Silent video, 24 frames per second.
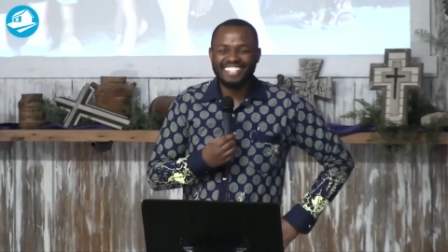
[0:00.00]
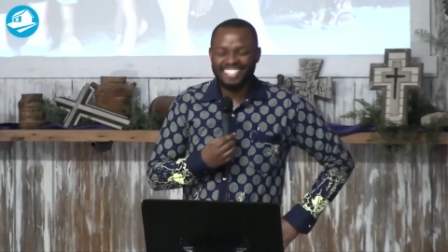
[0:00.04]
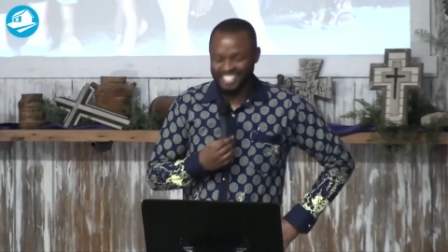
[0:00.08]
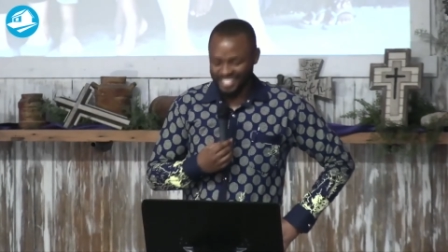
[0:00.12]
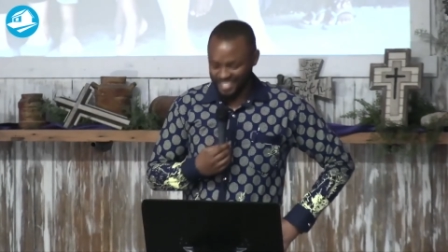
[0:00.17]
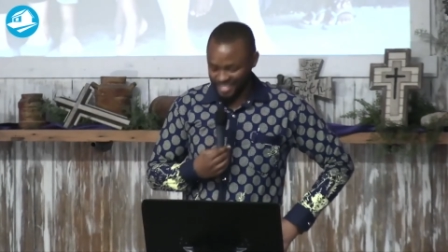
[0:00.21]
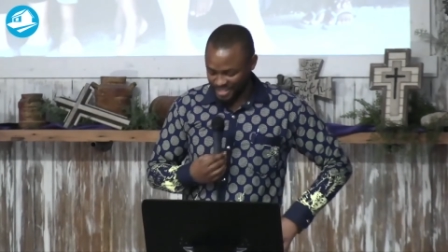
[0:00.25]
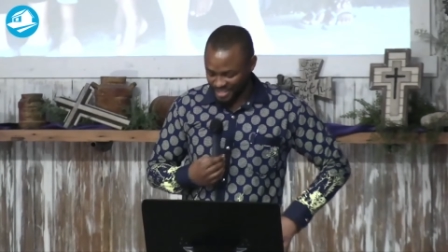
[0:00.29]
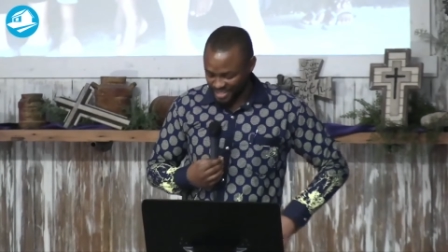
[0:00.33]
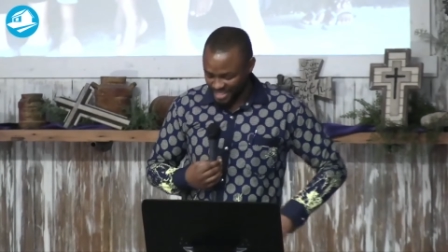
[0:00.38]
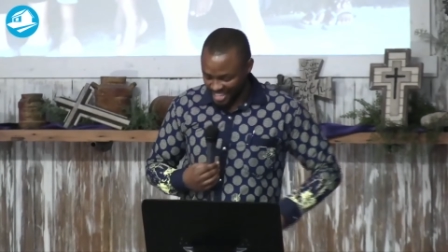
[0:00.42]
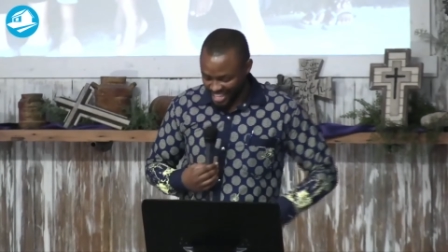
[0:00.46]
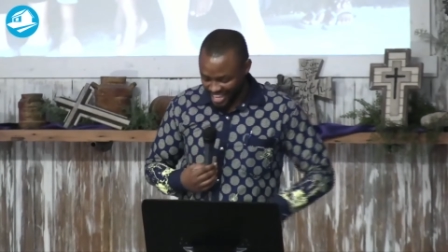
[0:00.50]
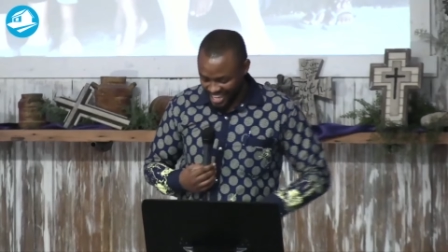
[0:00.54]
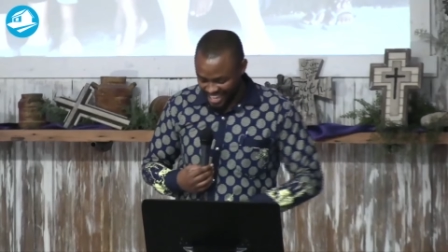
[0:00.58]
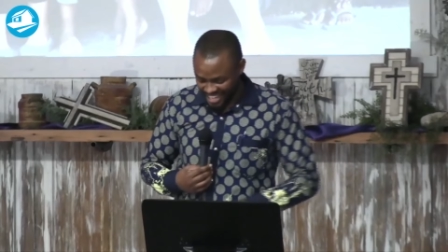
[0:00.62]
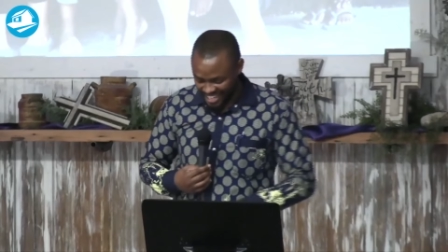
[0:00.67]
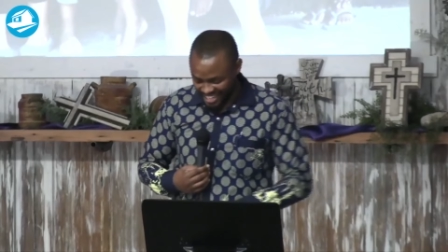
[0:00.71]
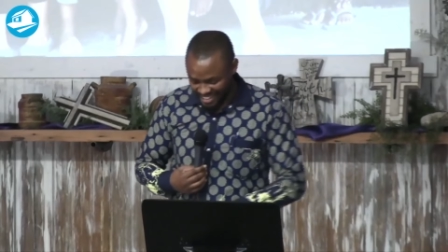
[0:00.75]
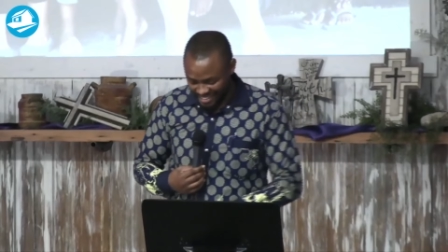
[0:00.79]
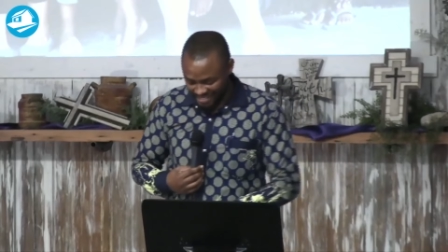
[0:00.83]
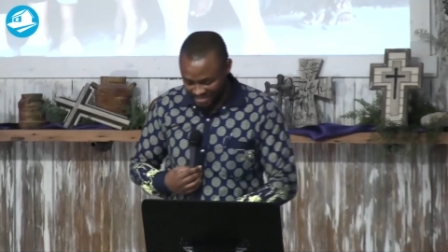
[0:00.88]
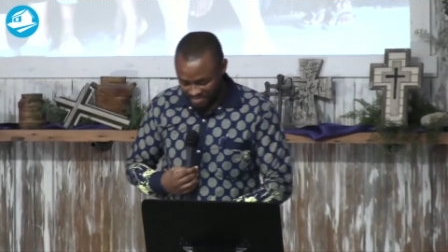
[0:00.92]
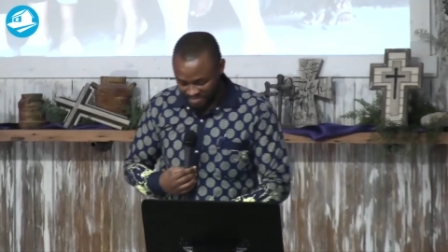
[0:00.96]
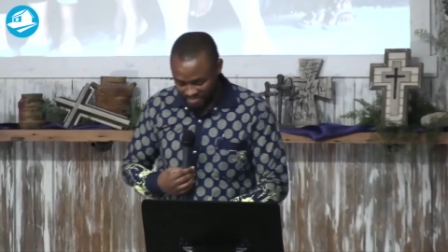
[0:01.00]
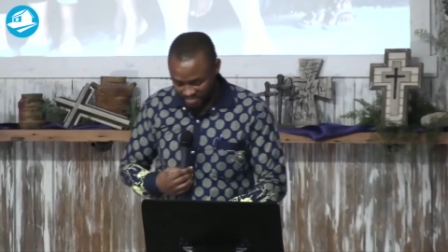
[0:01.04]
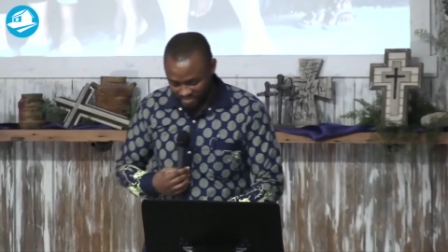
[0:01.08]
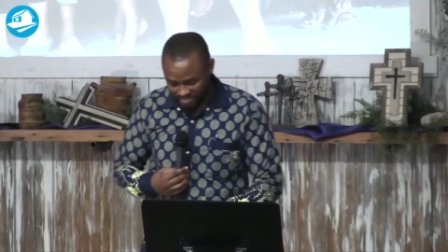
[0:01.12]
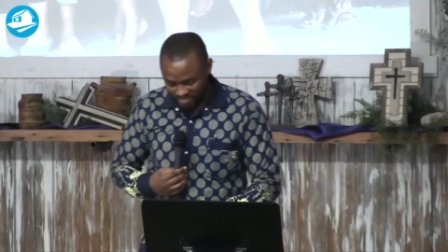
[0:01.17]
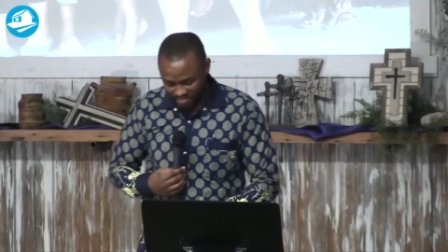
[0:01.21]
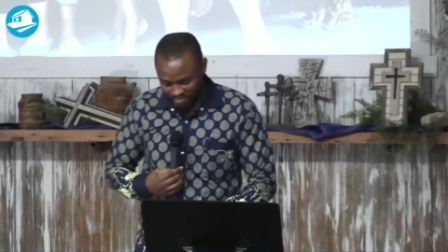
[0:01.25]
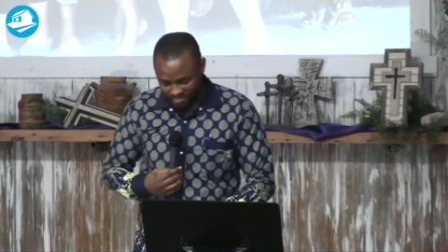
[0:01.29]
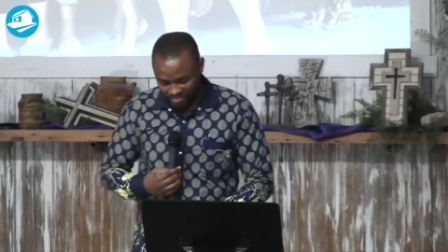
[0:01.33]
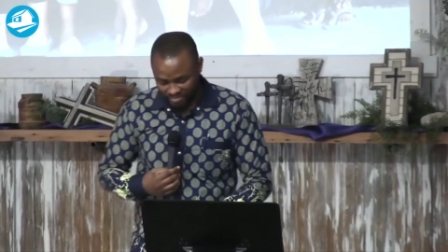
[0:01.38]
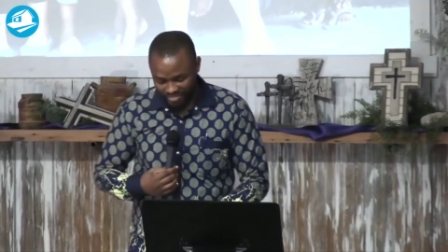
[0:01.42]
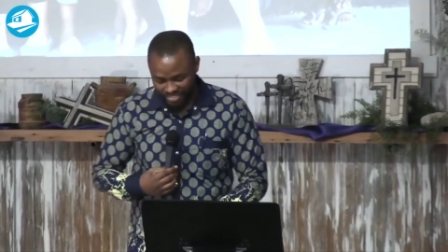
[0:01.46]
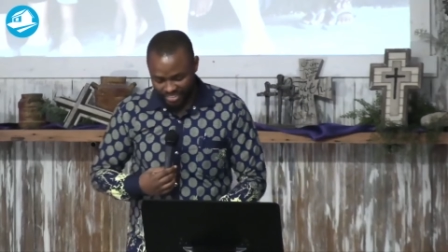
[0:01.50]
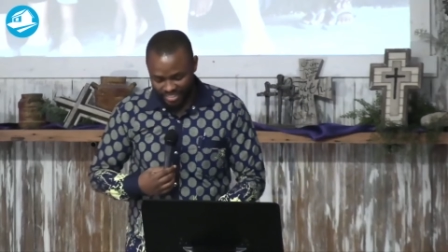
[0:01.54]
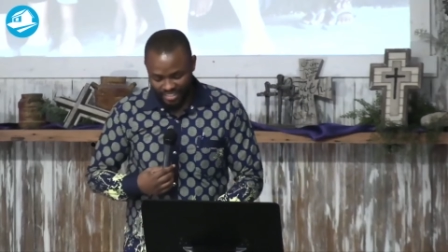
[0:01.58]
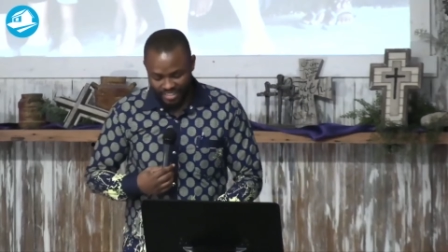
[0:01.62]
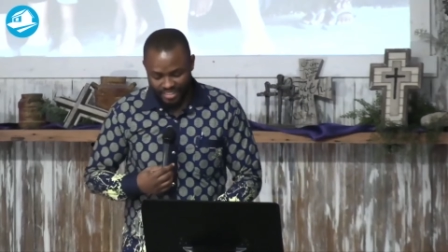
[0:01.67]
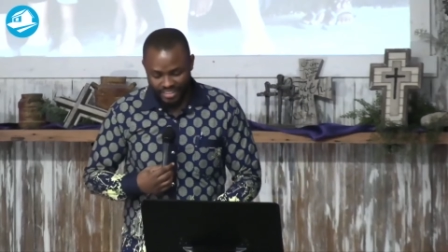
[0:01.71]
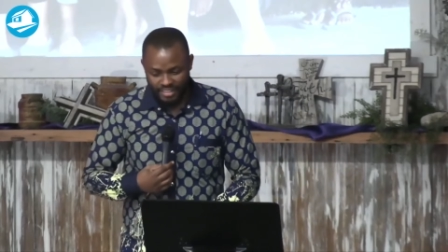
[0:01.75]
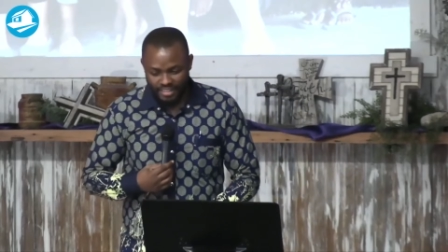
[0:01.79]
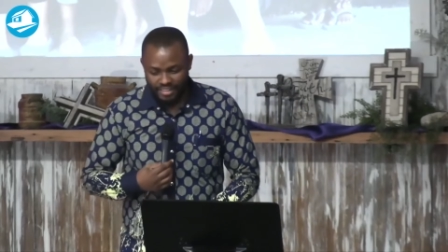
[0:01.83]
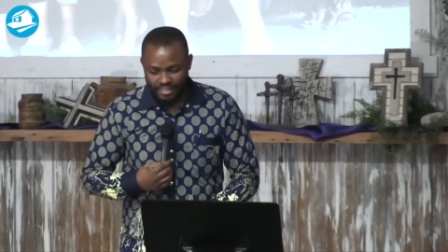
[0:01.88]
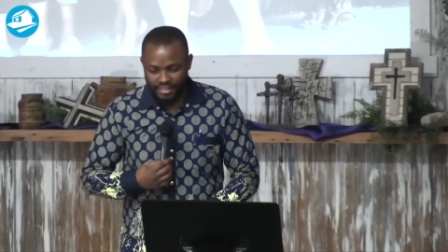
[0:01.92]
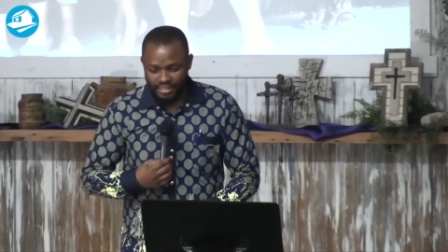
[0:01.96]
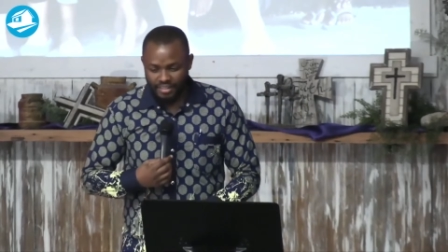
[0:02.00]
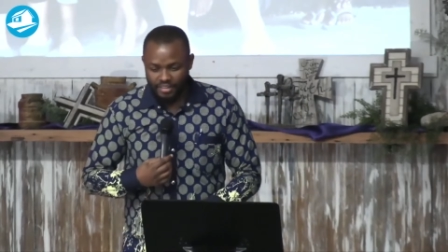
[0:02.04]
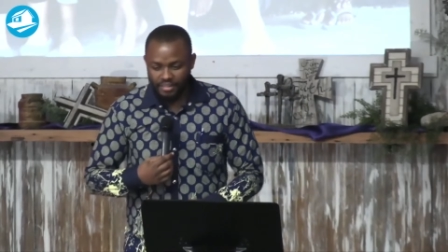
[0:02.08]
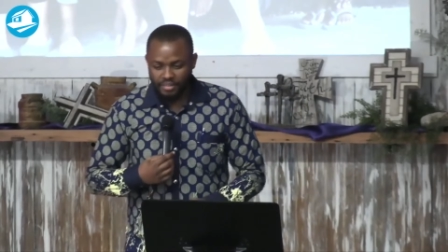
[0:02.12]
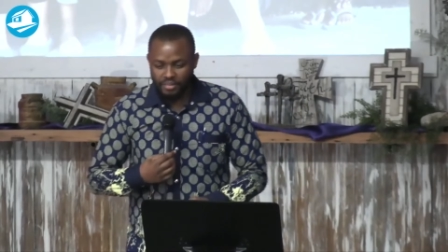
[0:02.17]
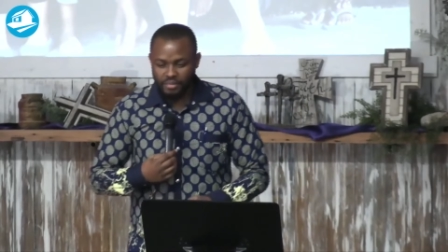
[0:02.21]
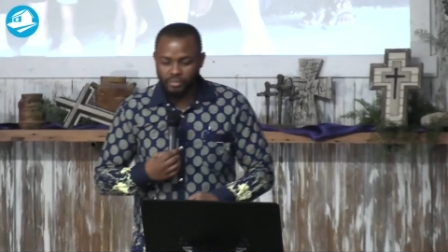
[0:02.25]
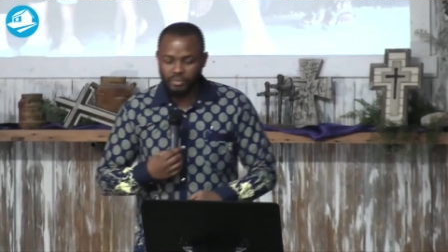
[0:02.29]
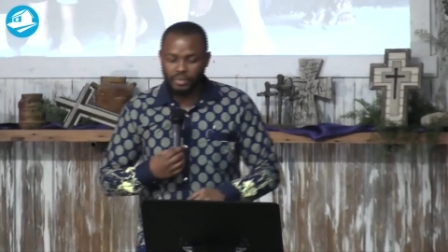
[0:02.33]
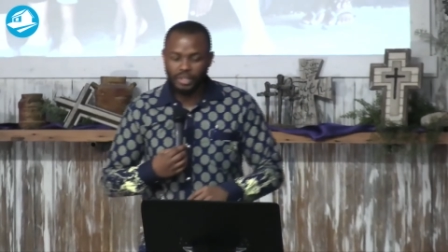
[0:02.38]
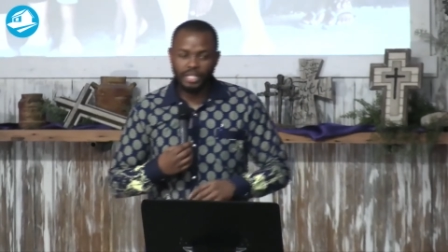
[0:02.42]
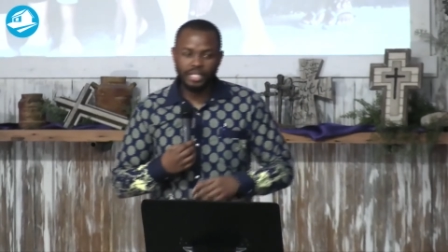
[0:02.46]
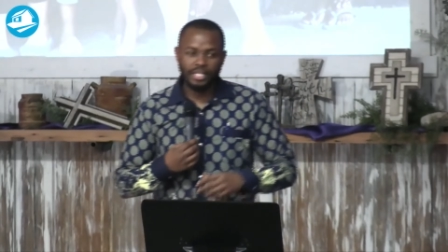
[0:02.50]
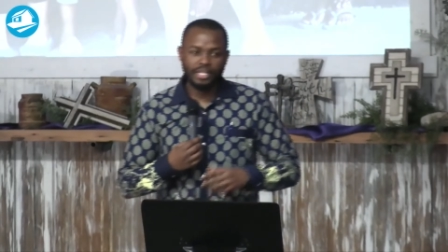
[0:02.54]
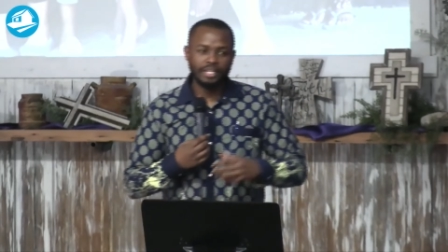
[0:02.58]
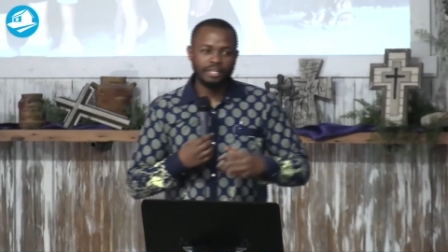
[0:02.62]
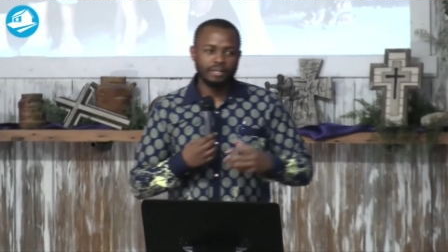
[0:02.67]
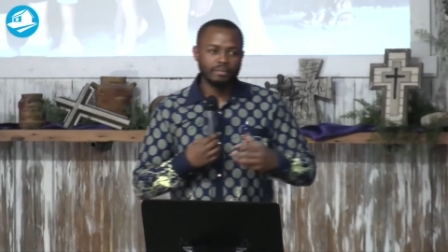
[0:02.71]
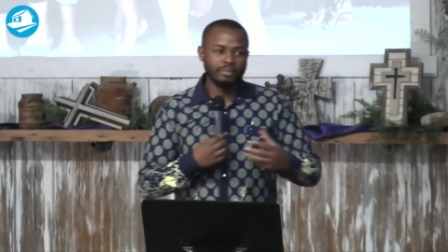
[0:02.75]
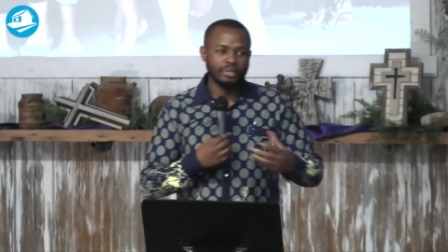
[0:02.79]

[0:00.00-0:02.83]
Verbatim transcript: so then we,